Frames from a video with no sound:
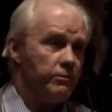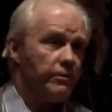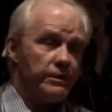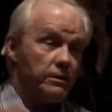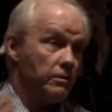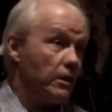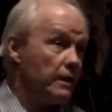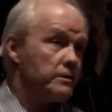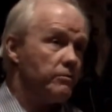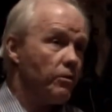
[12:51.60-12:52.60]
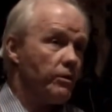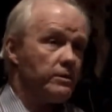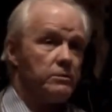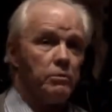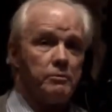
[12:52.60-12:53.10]
referring to lots of
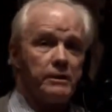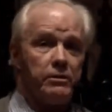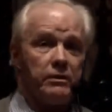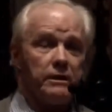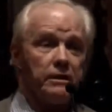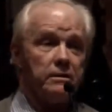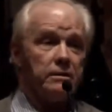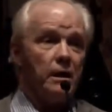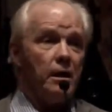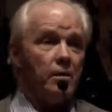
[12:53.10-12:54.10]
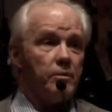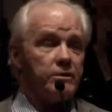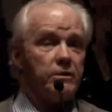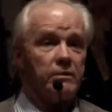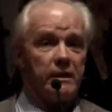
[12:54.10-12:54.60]
lawyers will be doing this,
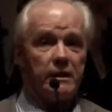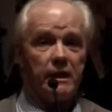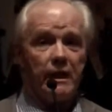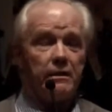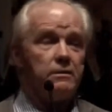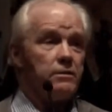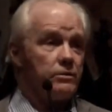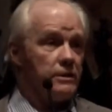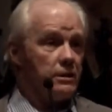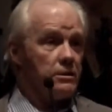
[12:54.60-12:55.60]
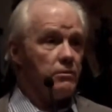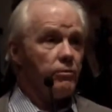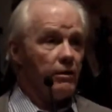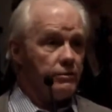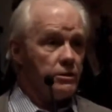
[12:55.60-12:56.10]
but certainly the Canadian Association
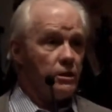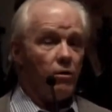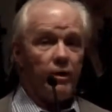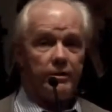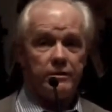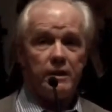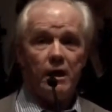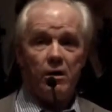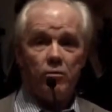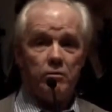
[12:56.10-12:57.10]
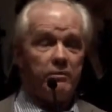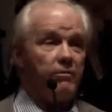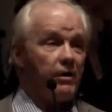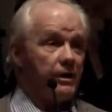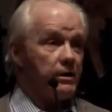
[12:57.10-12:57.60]
of Refugee Lawyers will be
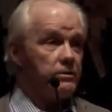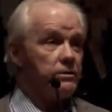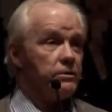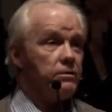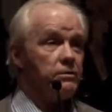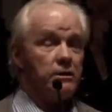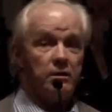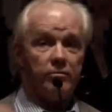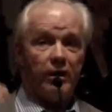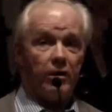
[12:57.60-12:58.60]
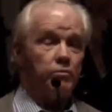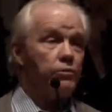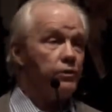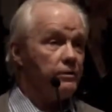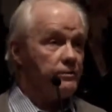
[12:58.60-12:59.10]
very concerned to
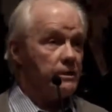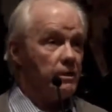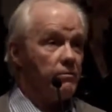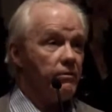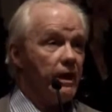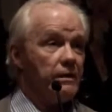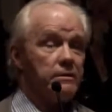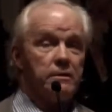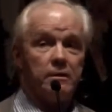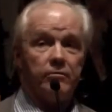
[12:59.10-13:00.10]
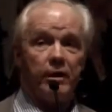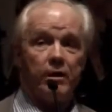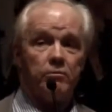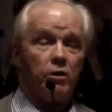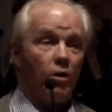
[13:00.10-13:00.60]
develop briefs in advance and
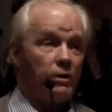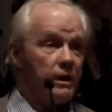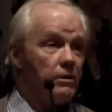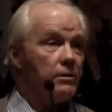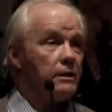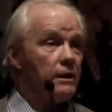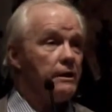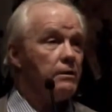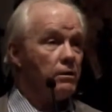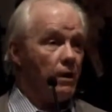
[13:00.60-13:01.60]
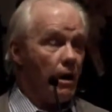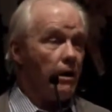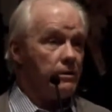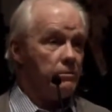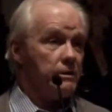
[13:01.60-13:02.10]
develop coherent legal
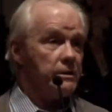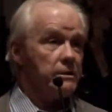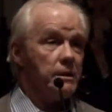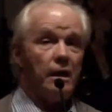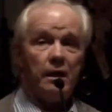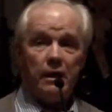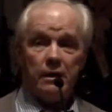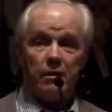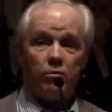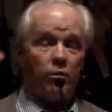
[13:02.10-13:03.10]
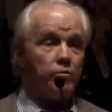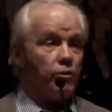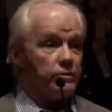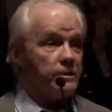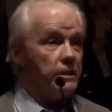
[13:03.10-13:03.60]
arguments that will
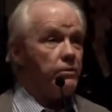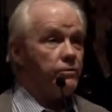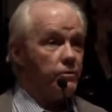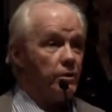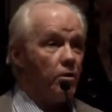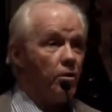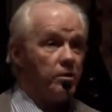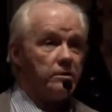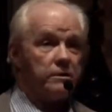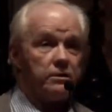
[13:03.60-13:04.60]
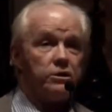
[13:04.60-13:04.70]
proceed through the courts